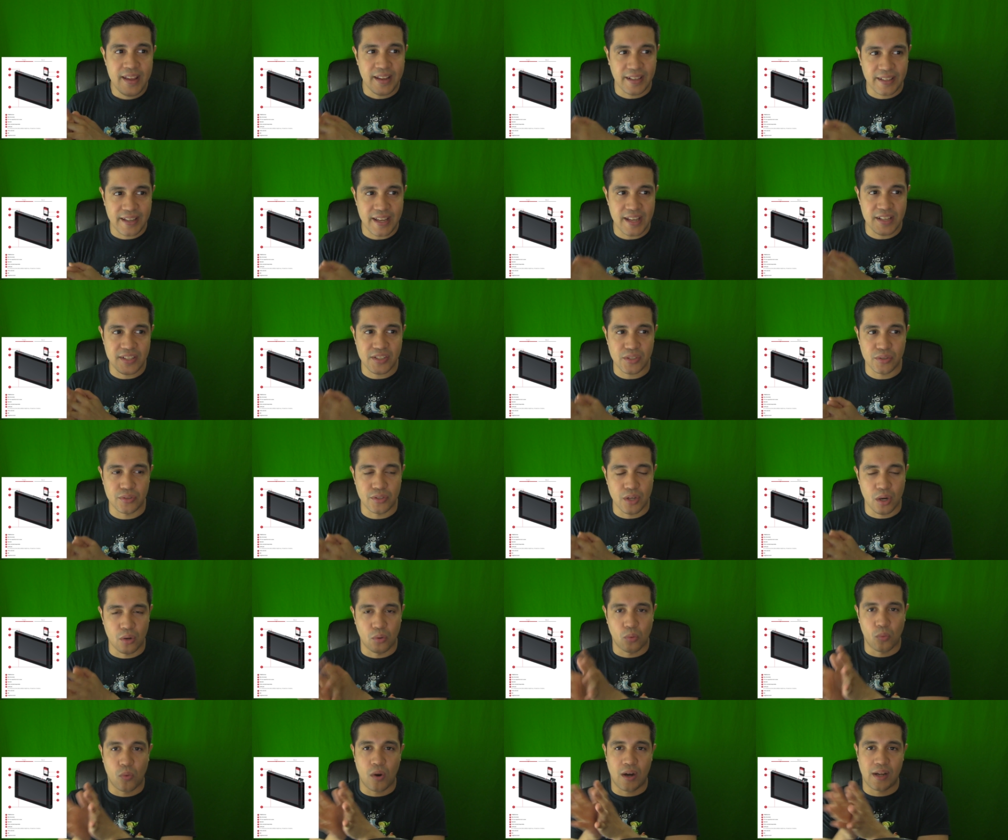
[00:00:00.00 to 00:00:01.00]
in case you
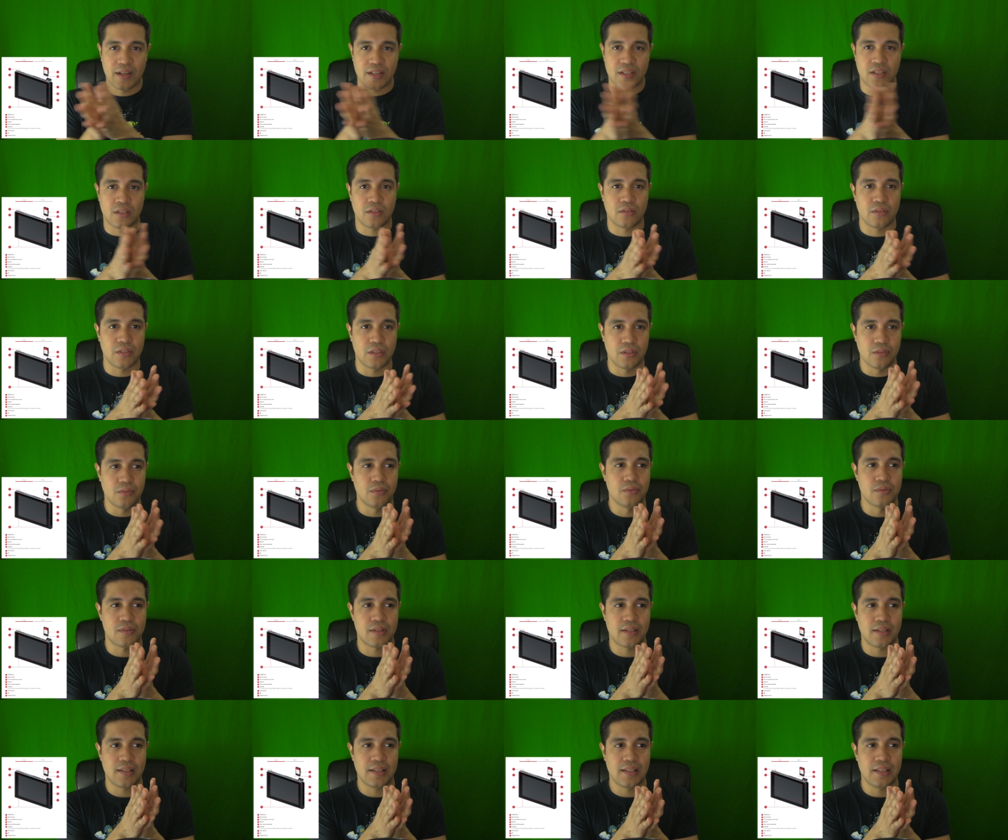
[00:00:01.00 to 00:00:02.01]
don't want to
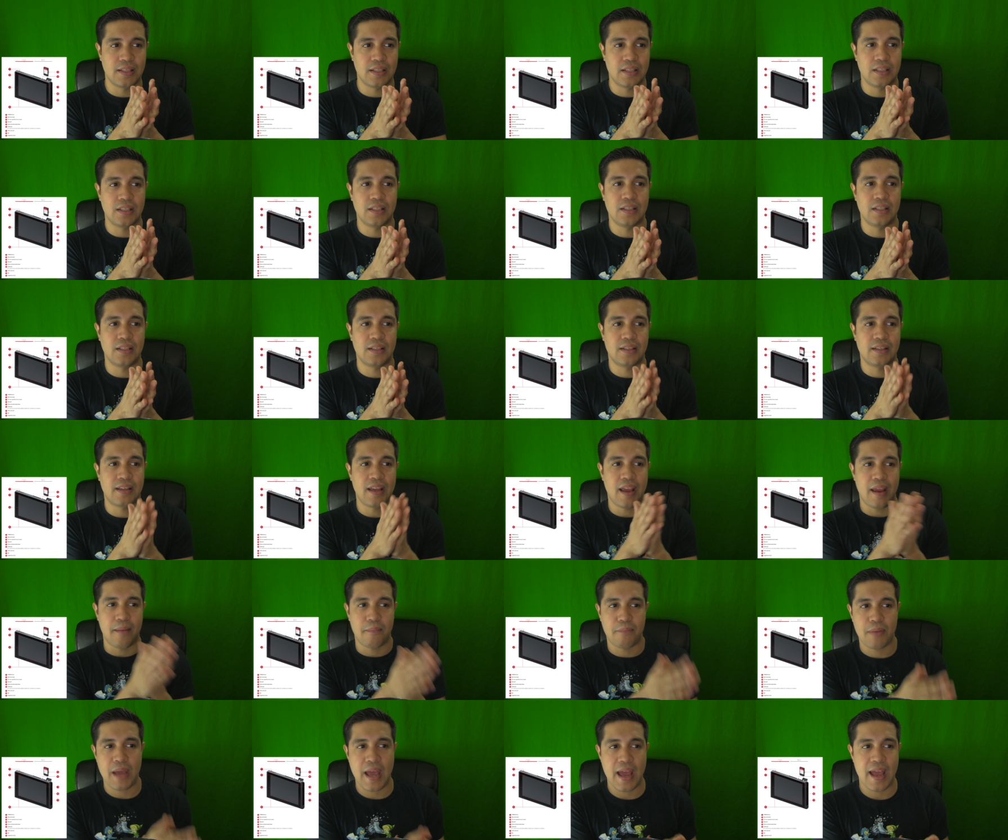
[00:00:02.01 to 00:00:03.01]
use the
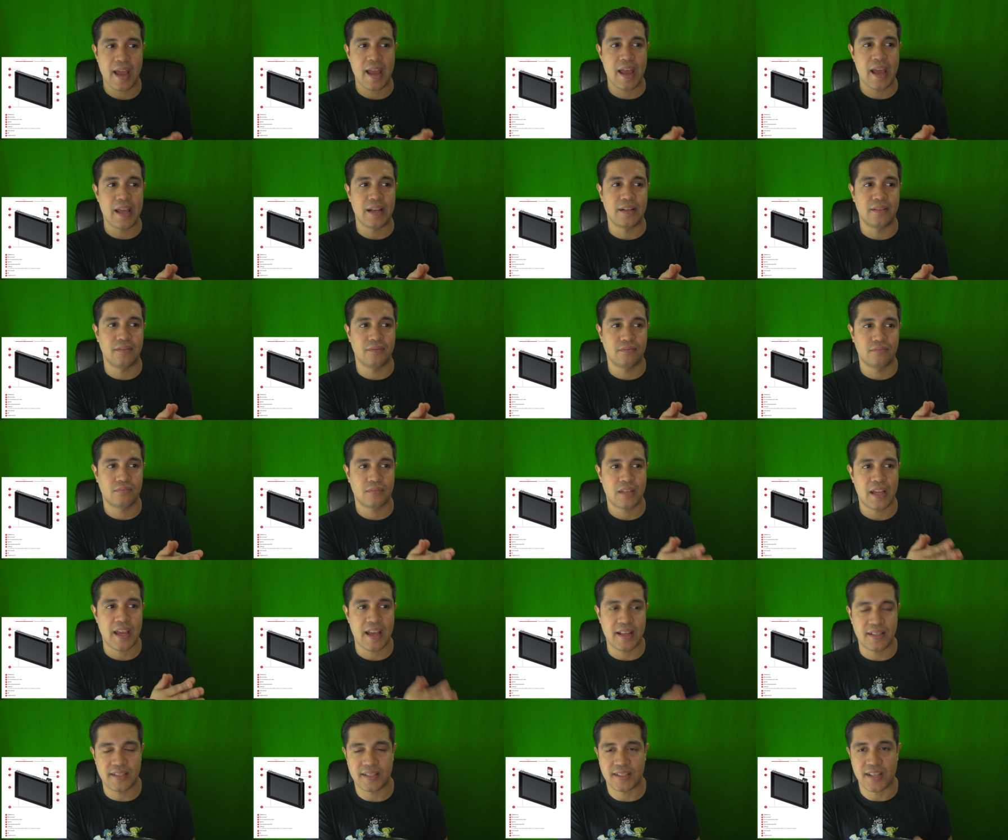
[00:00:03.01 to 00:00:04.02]
gamepad
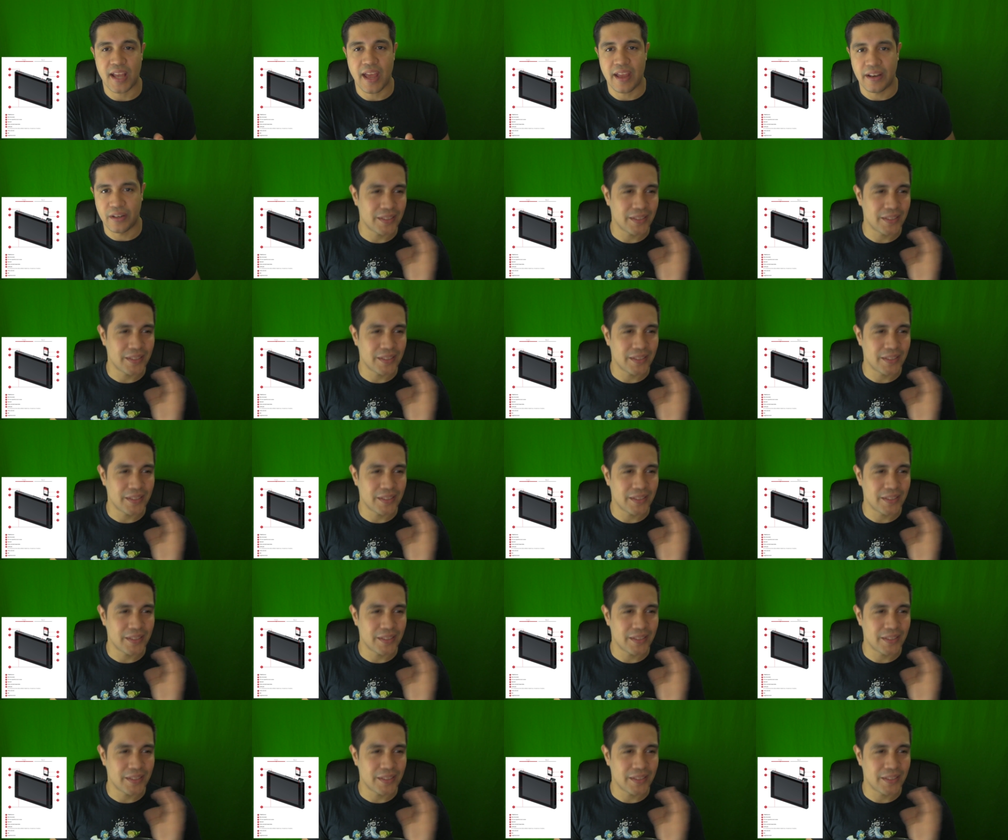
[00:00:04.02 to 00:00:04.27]
headset?